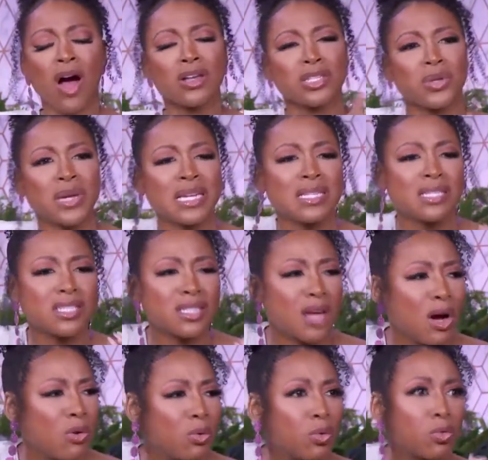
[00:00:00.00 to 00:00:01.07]
Yeah. Also, he's
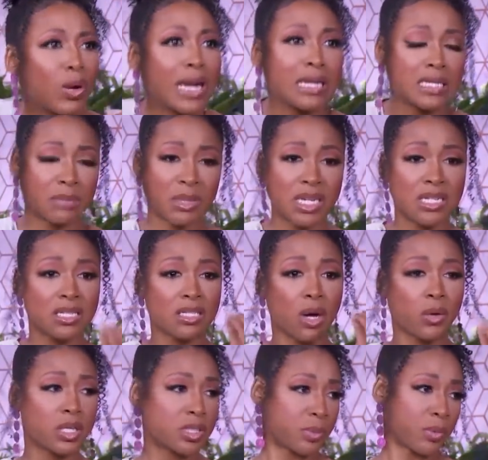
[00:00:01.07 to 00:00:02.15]
so great to me. He's
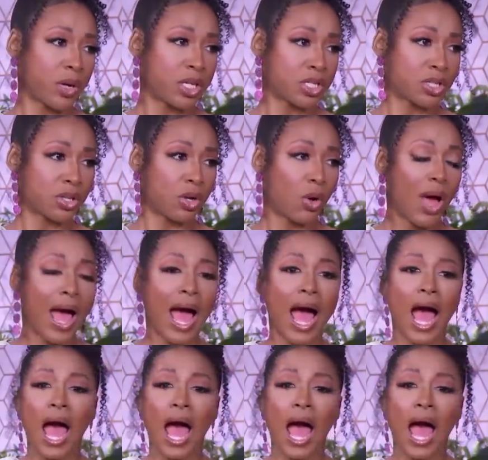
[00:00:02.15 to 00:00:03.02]
so inspirational. Yeah.